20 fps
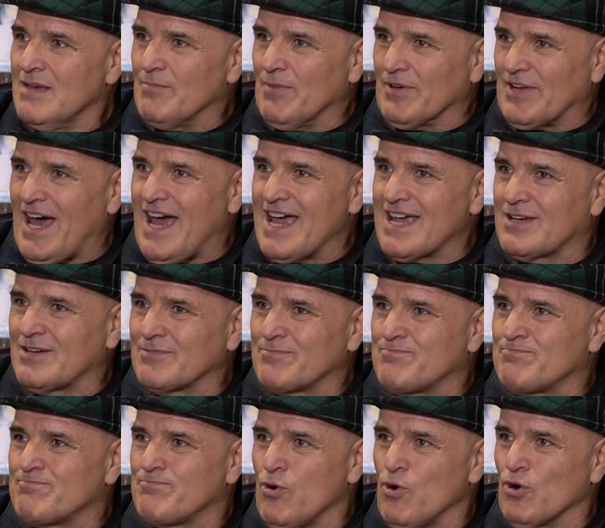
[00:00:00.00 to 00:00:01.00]
But I could
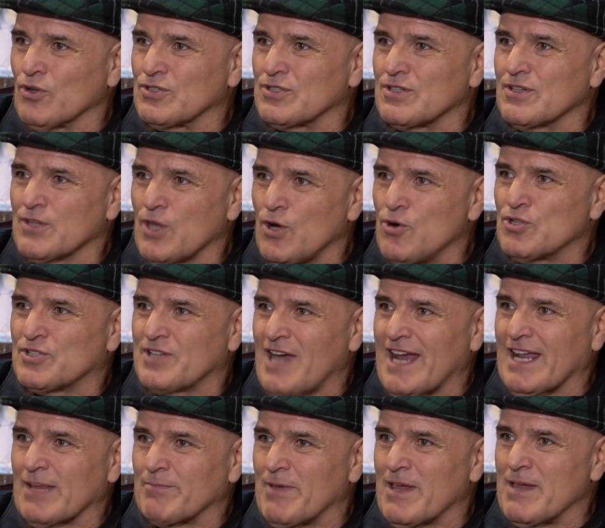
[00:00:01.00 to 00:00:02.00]
put those
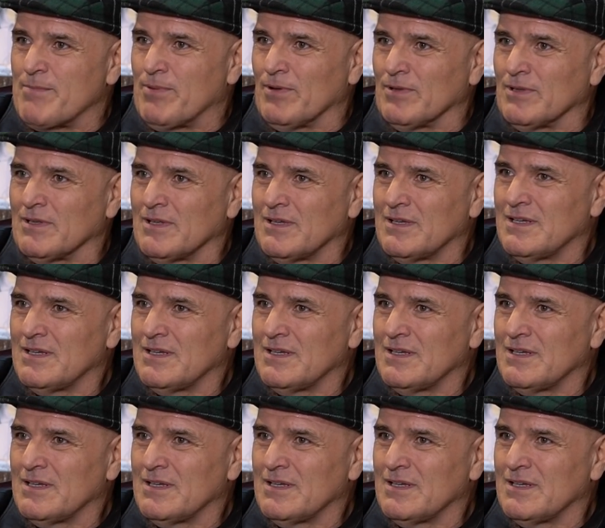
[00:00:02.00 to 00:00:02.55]
kind of people